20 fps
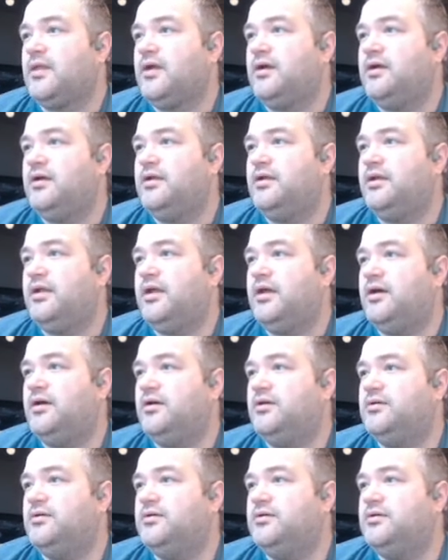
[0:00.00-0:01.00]

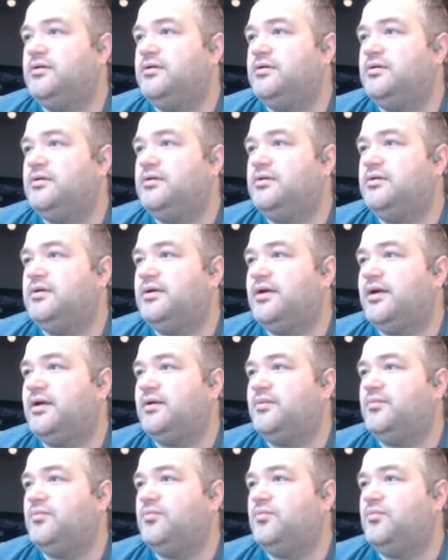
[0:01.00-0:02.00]
Now,
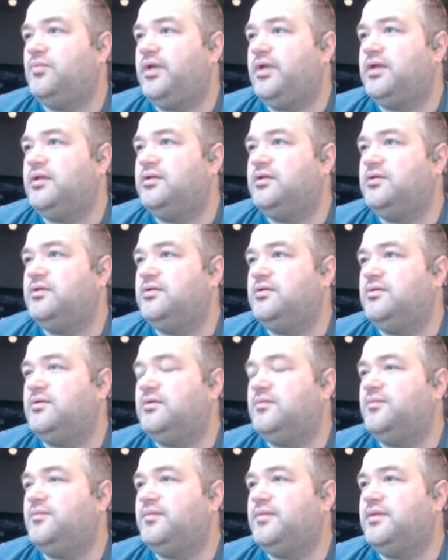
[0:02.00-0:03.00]
we can
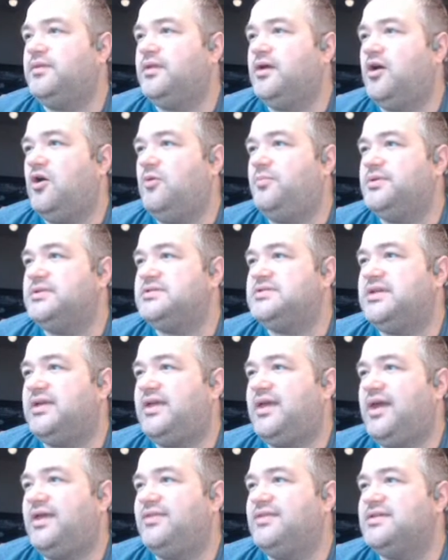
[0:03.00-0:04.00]
do OpenTK.